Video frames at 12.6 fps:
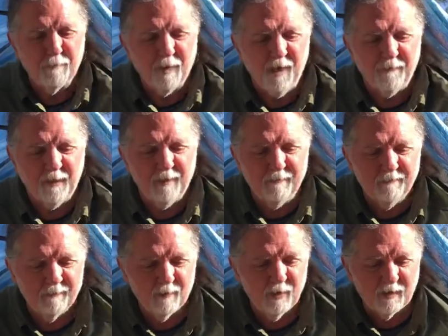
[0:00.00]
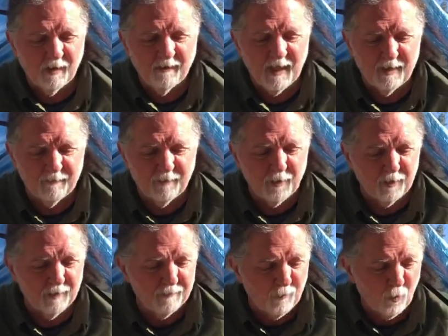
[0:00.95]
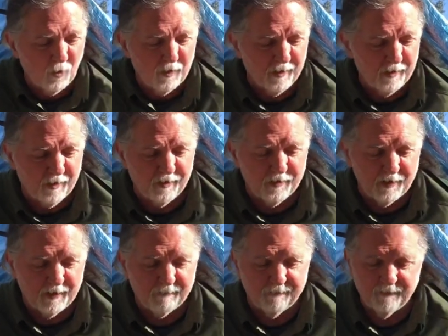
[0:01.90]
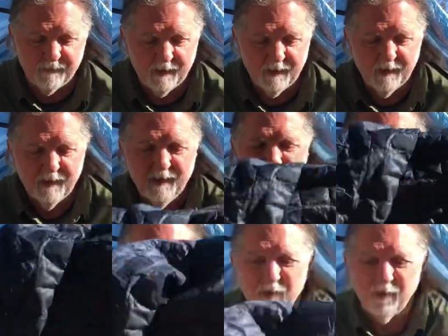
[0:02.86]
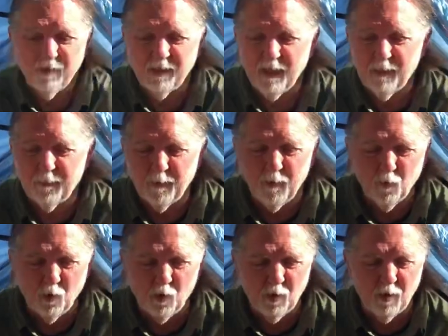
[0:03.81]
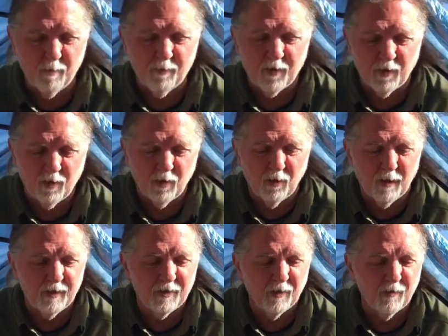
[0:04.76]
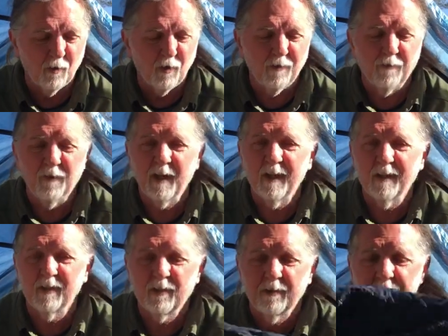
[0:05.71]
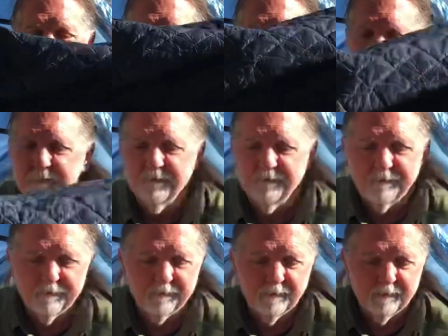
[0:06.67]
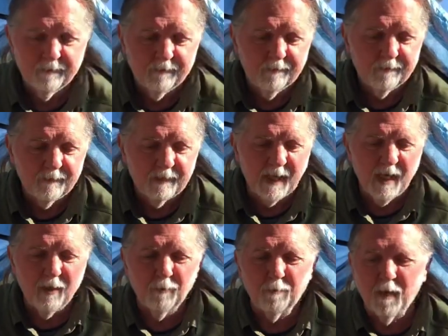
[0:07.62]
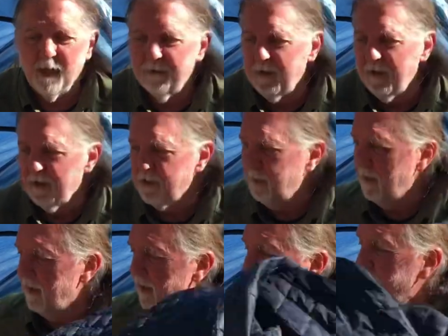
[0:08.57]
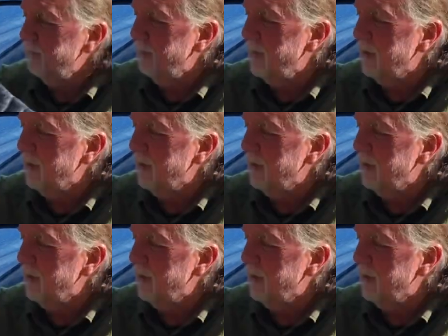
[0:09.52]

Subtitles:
puffy, which I've had for 4 years. It still keeps me warm, so it's a North Face down puffy. It's been a